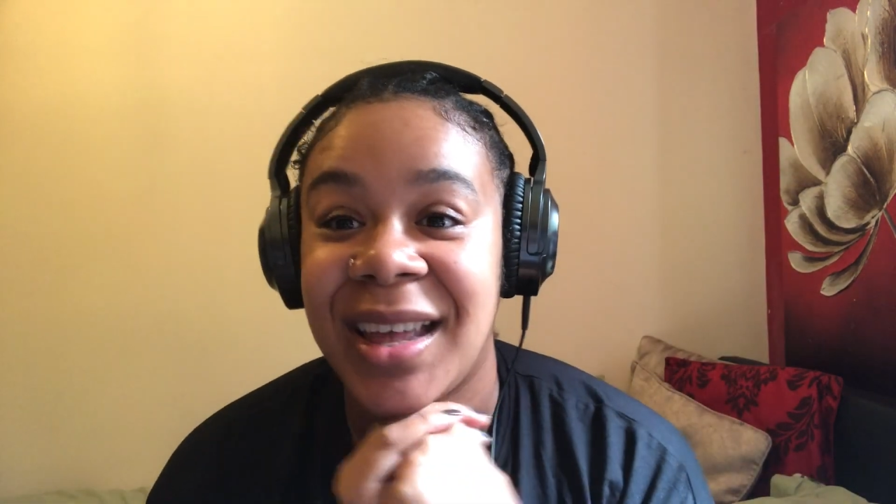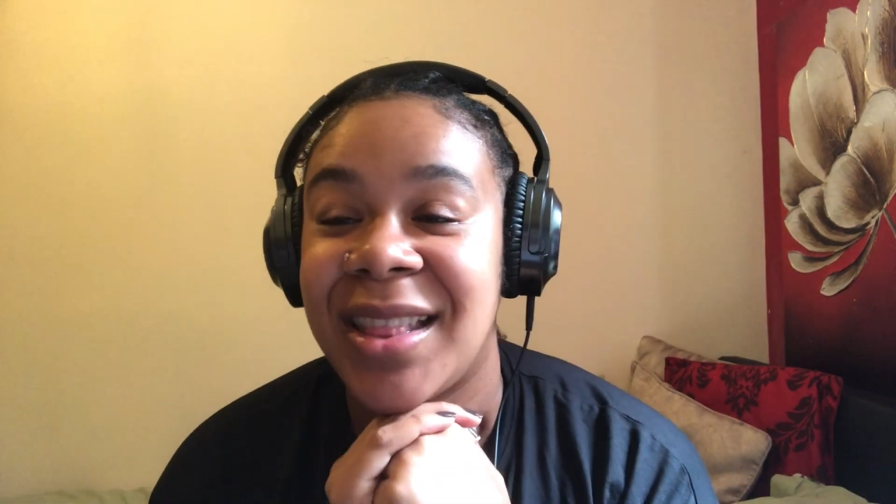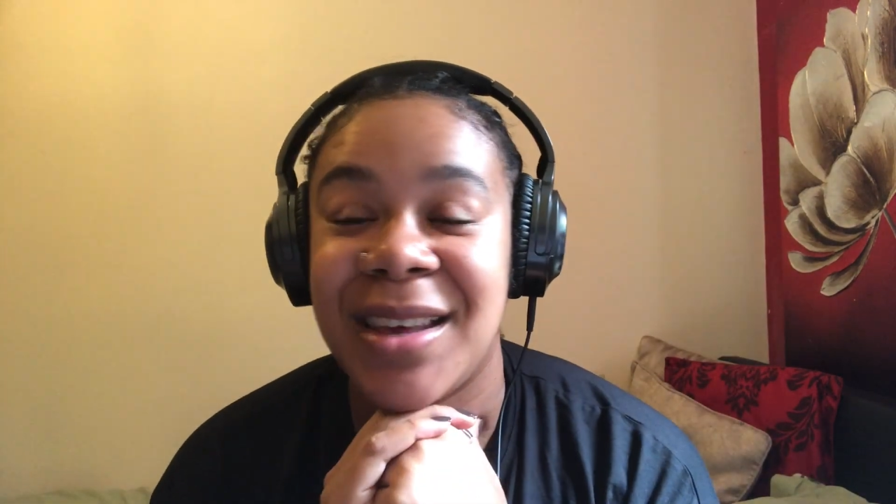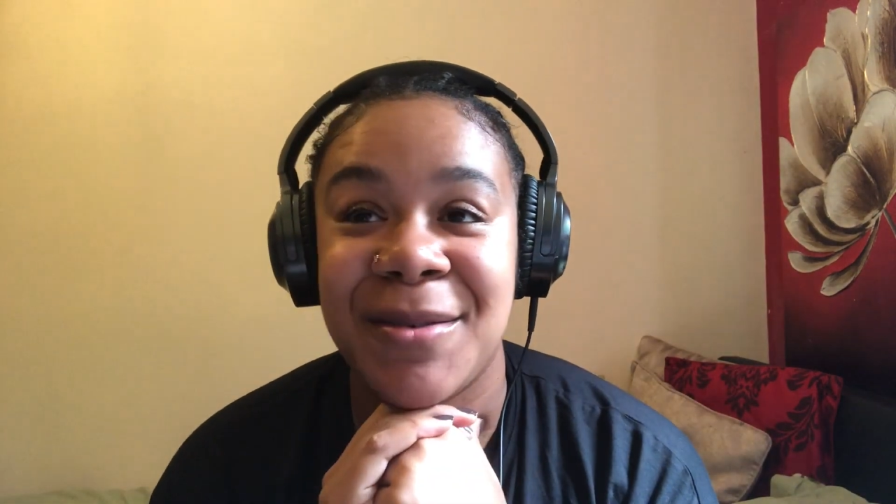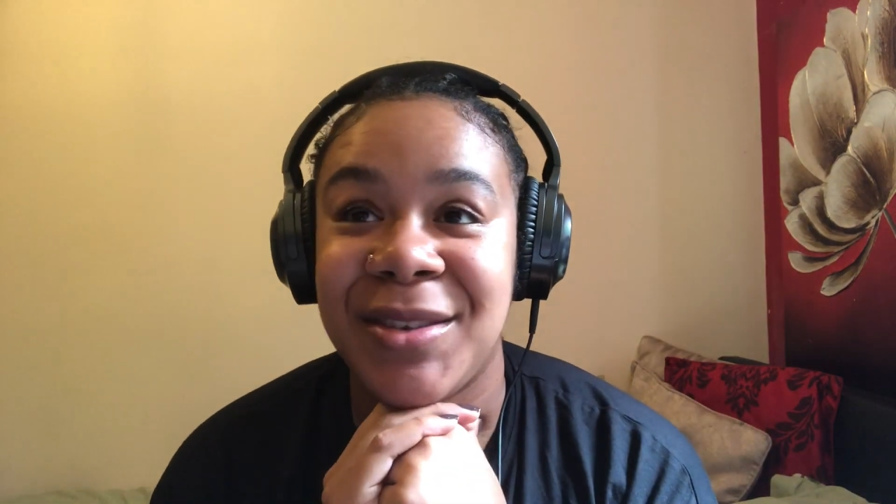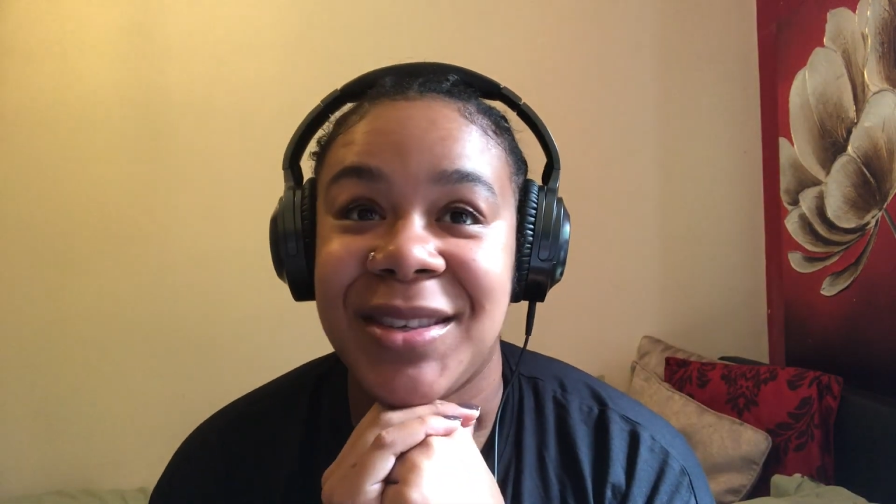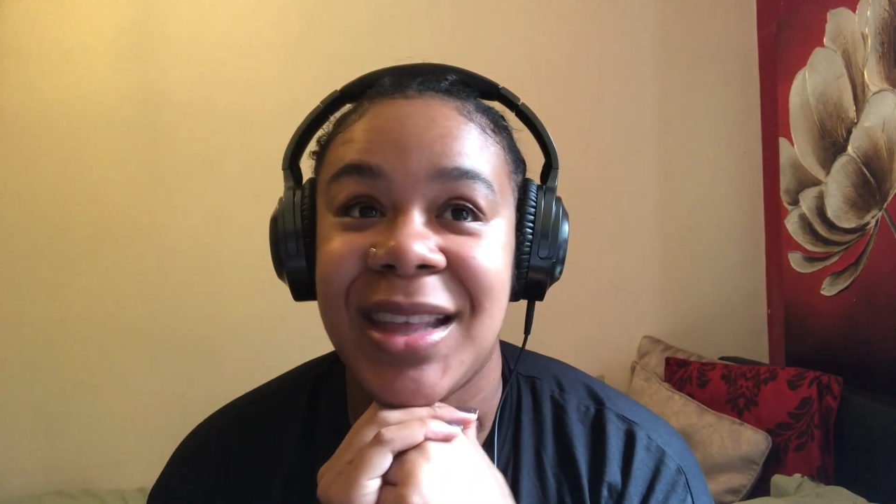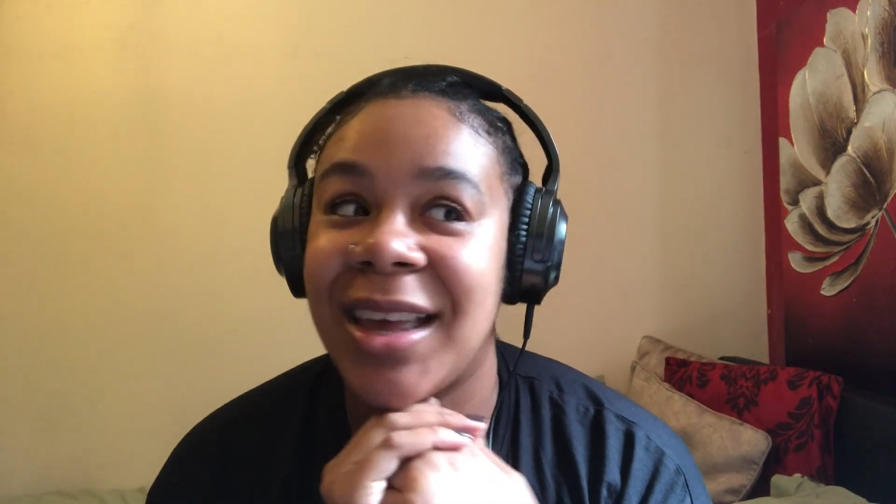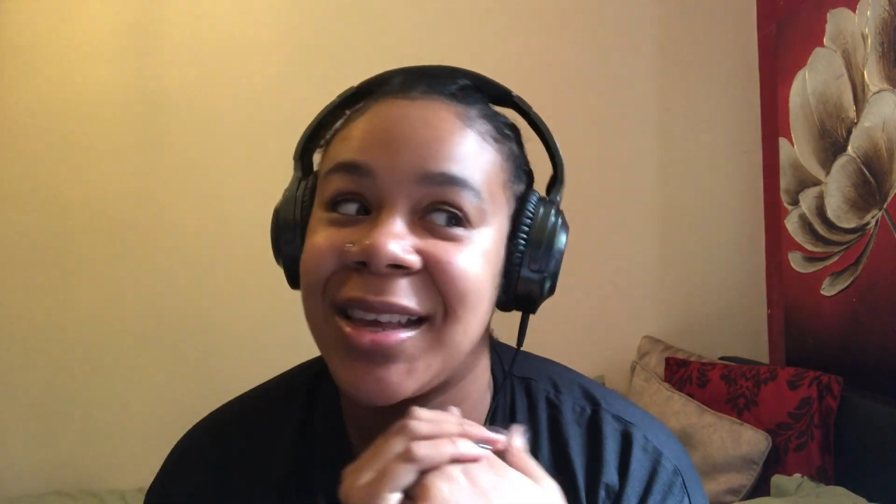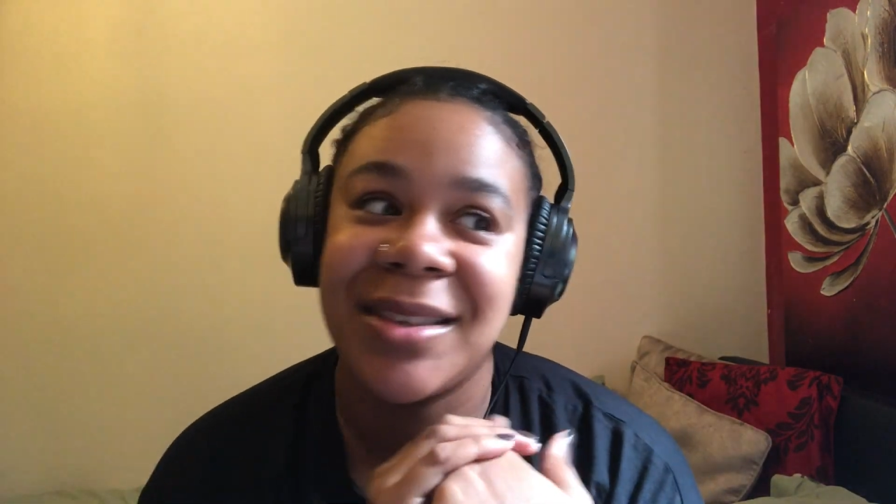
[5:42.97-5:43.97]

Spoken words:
and they were just like,